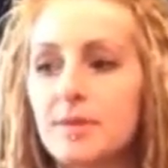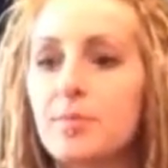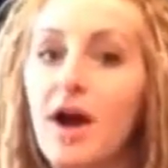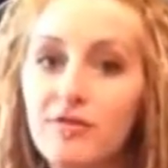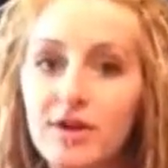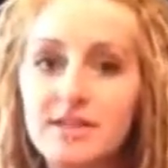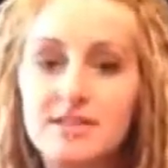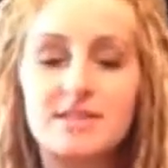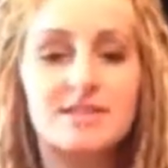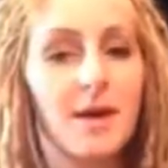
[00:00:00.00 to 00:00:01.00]

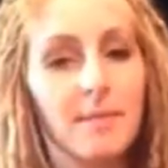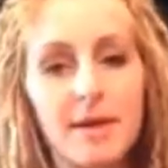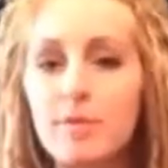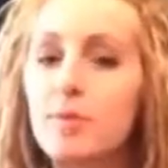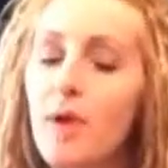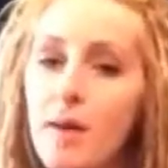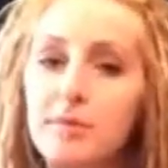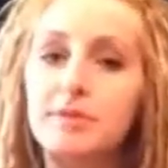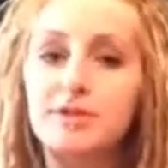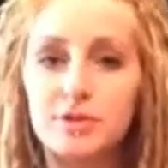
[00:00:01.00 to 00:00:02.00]
preference, some people
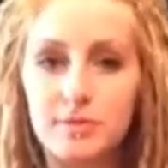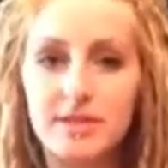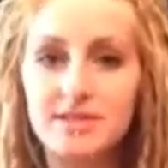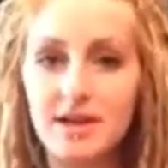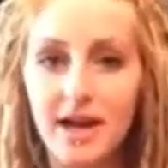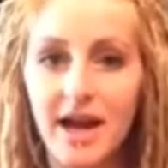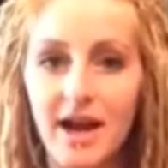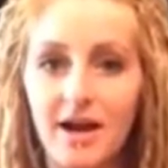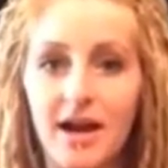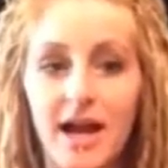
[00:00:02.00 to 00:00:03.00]
probably do miss their
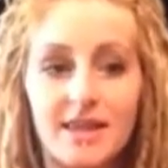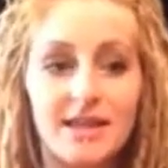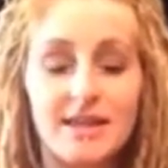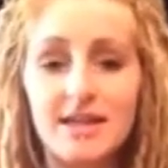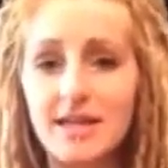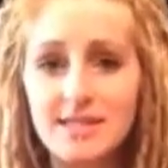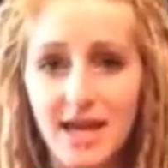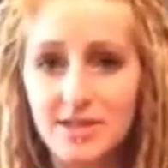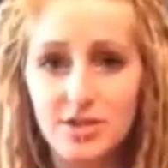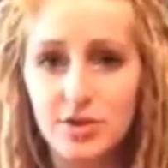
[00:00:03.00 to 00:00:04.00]
hair and then they
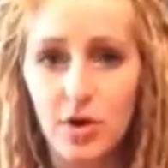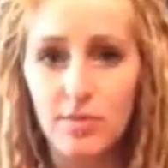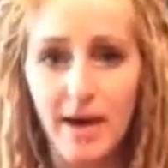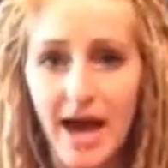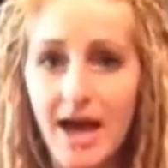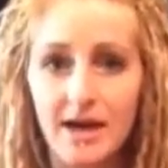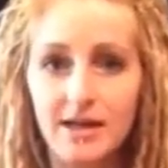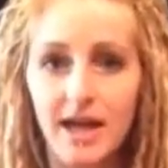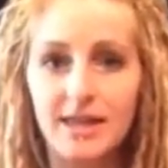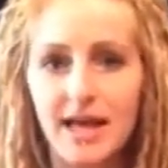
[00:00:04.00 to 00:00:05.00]
tend to go back,
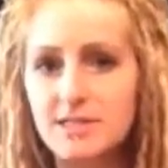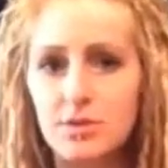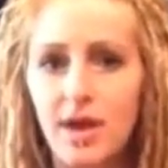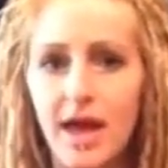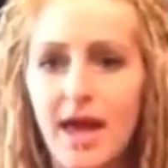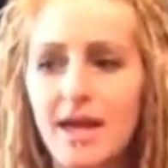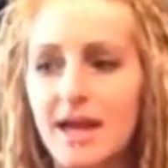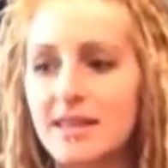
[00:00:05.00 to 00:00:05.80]
and that's okay.